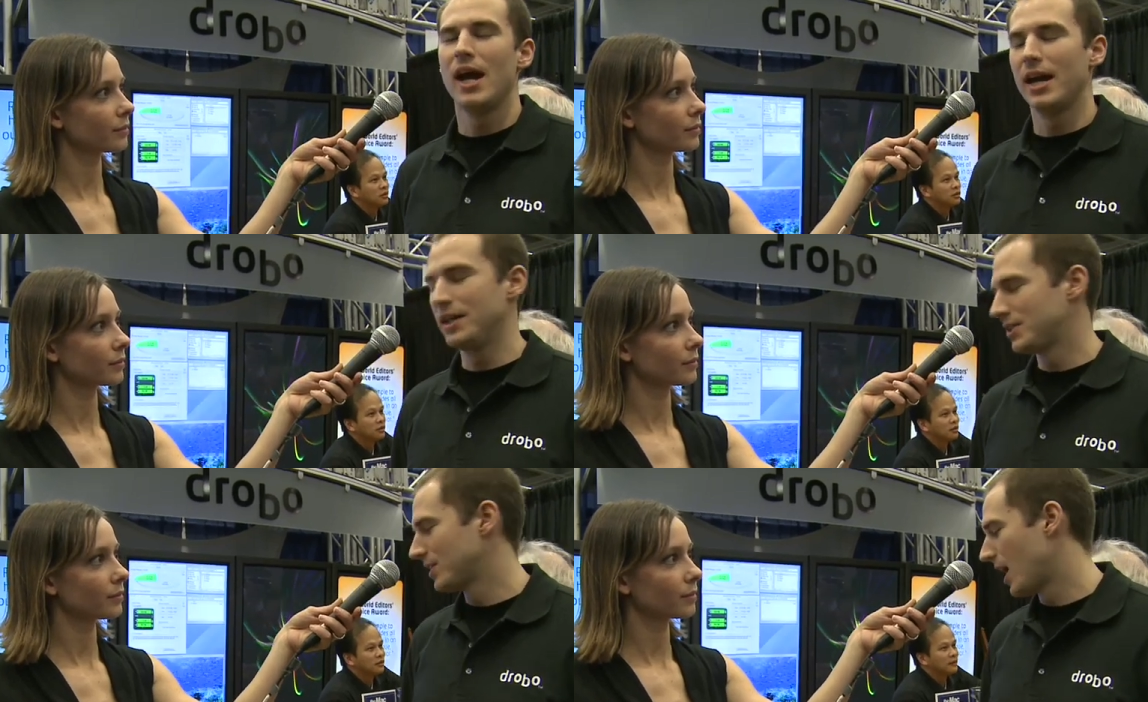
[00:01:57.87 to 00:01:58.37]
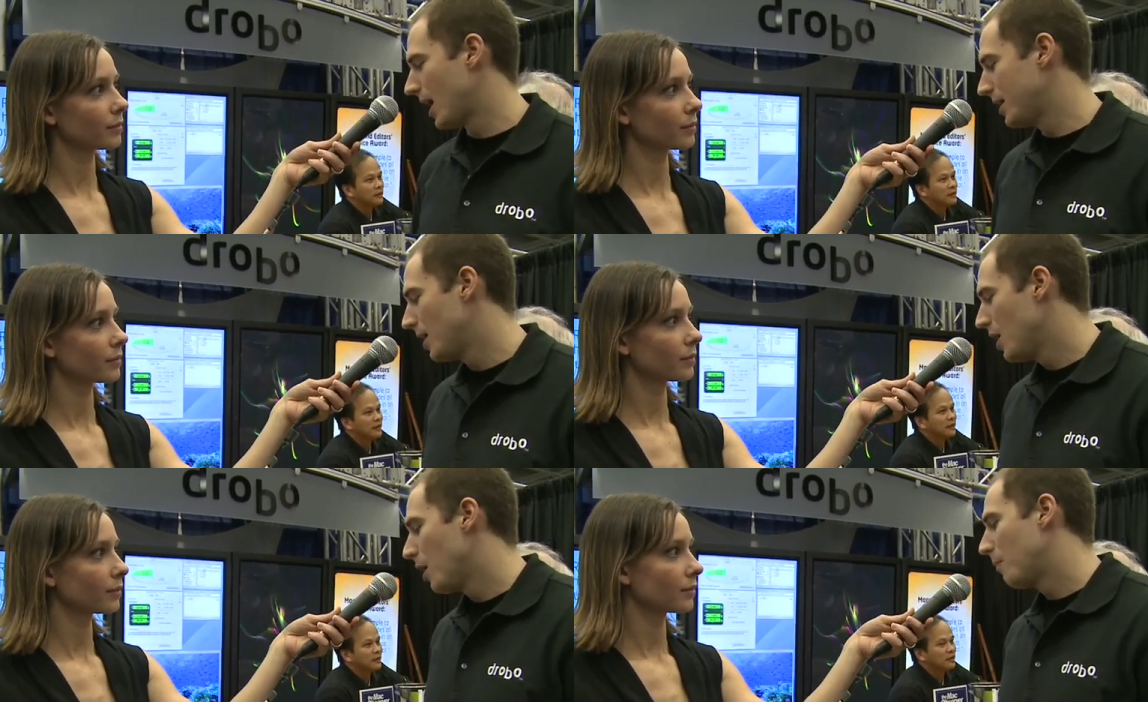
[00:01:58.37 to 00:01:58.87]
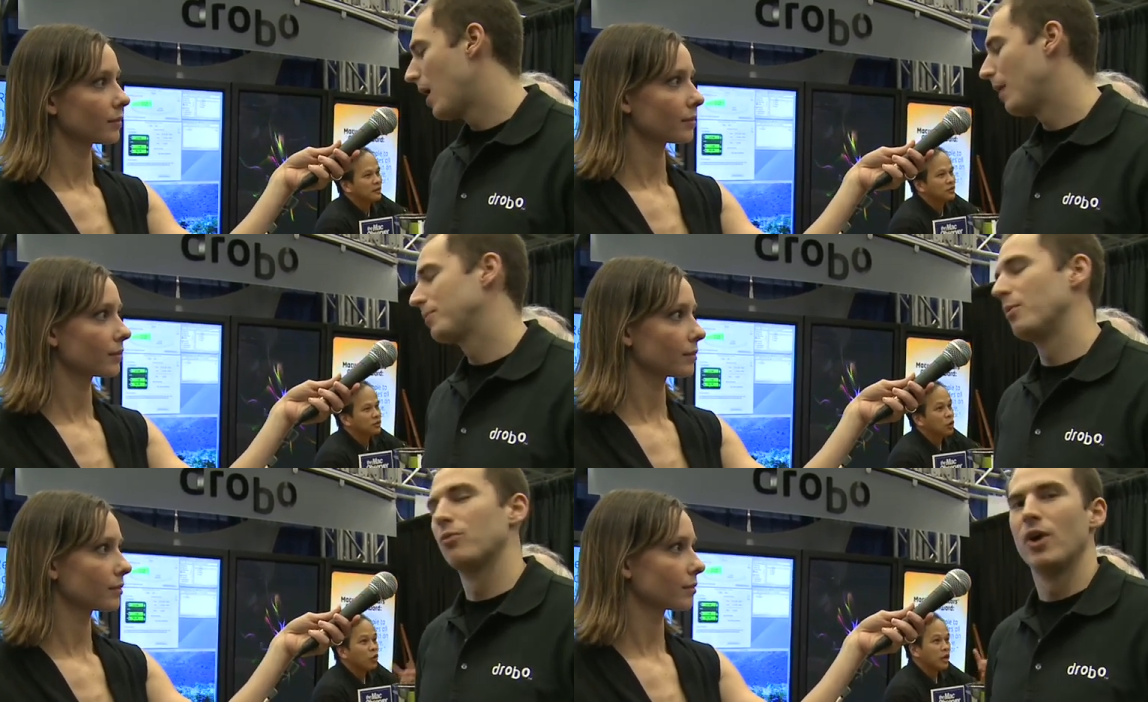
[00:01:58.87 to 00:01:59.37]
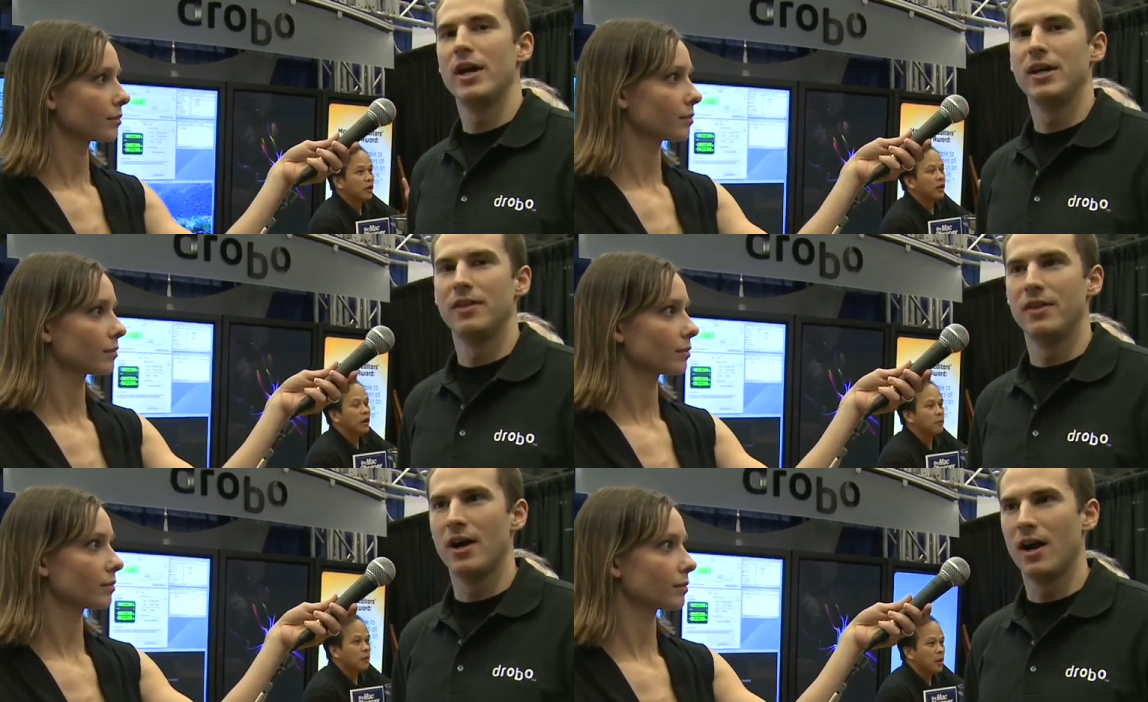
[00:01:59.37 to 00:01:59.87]
Speaker 1: any side, pop them right
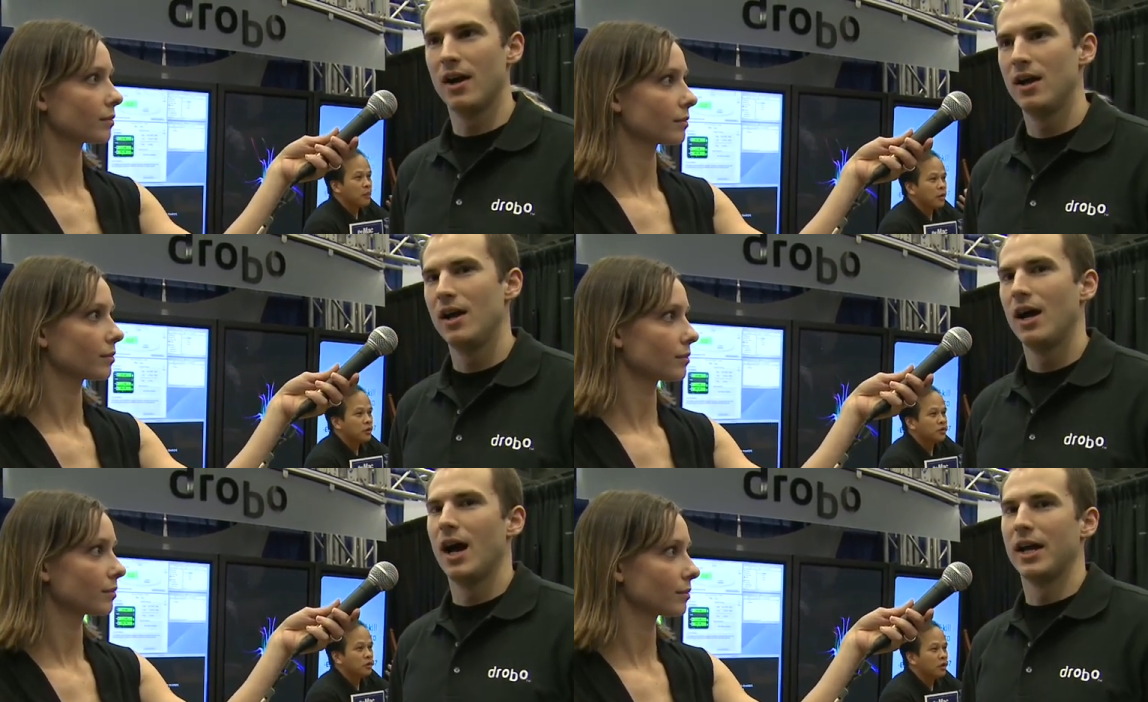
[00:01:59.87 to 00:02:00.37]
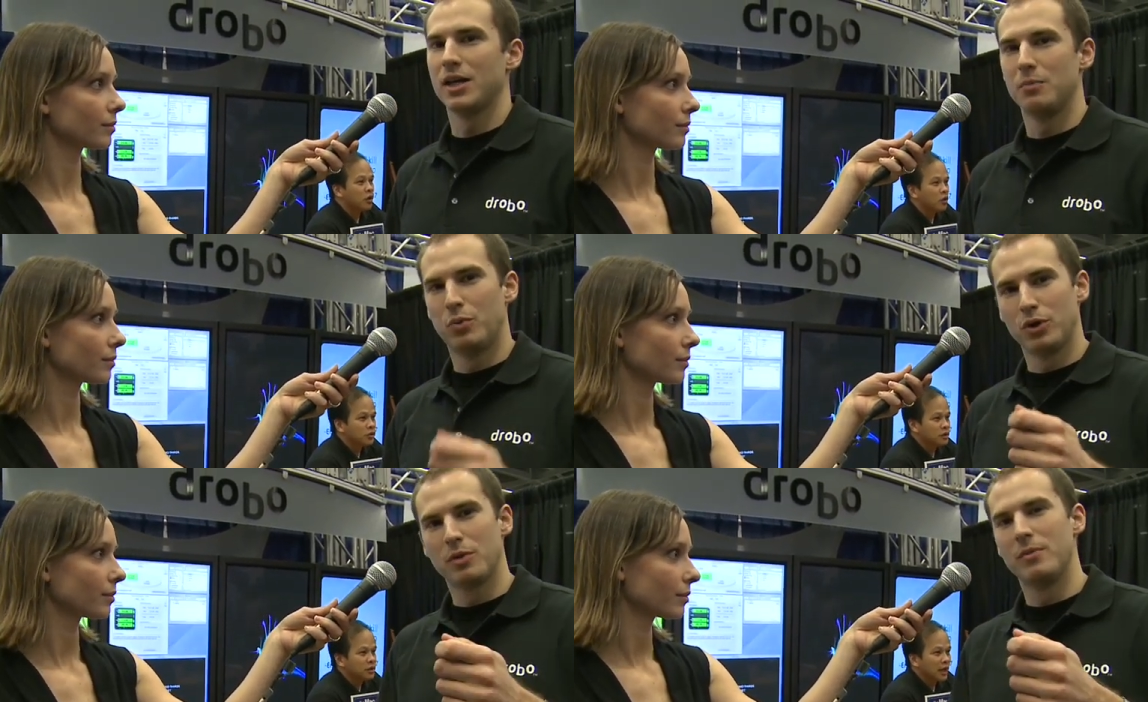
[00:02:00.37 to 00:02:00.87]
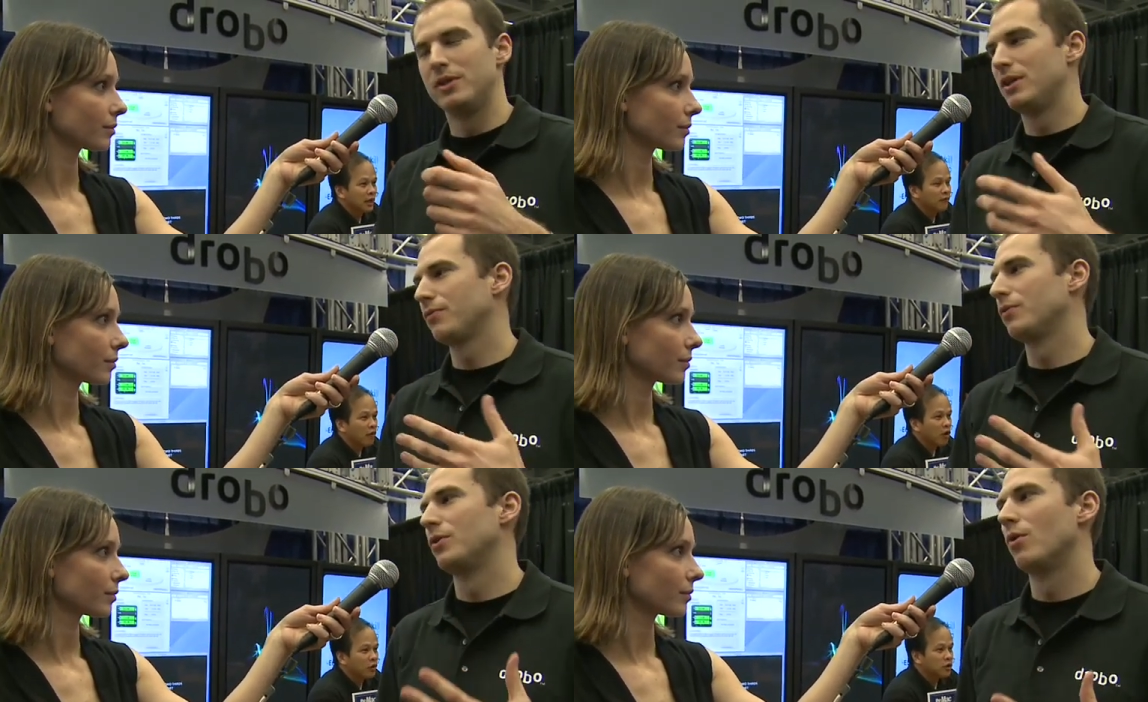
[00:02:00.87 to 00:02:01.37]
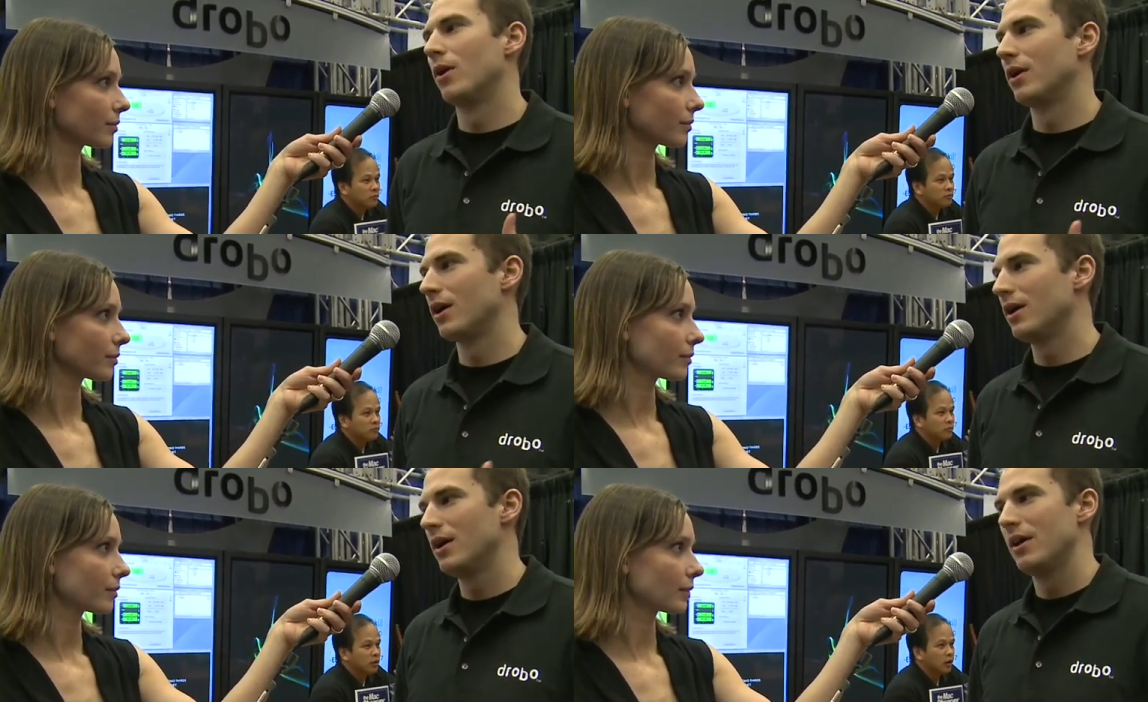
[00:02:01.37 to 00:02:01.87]
in there. I can put them in different
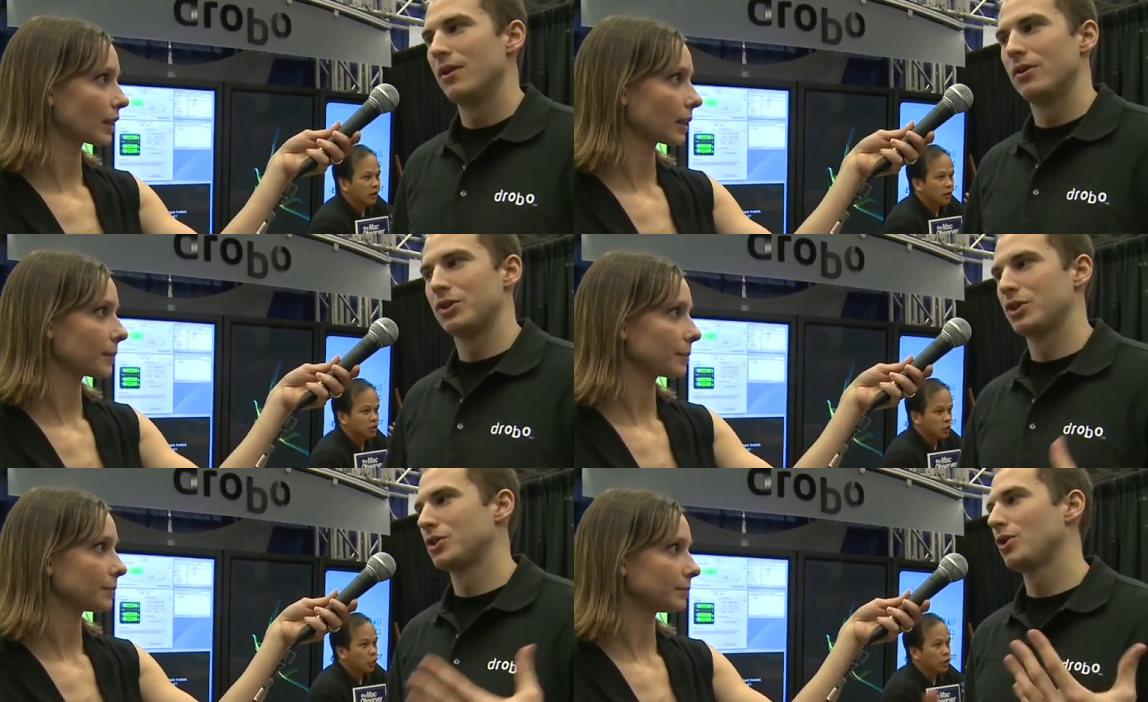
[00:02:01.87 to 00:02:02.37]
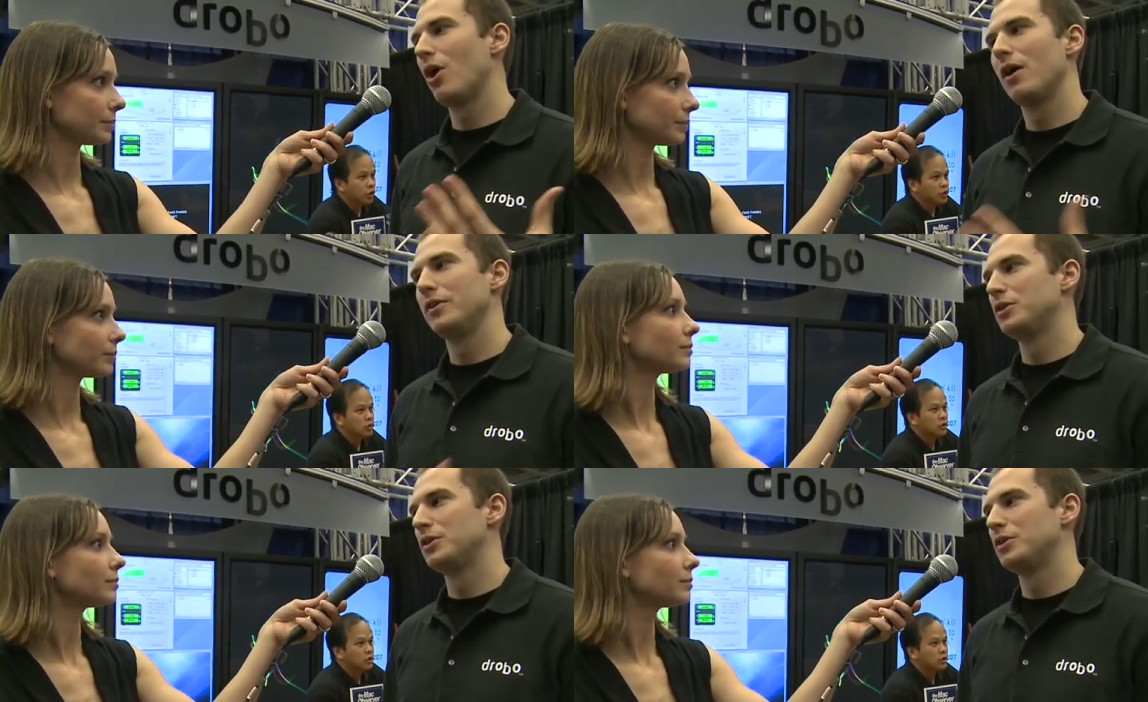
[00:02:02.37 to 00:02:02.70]
order. There's just all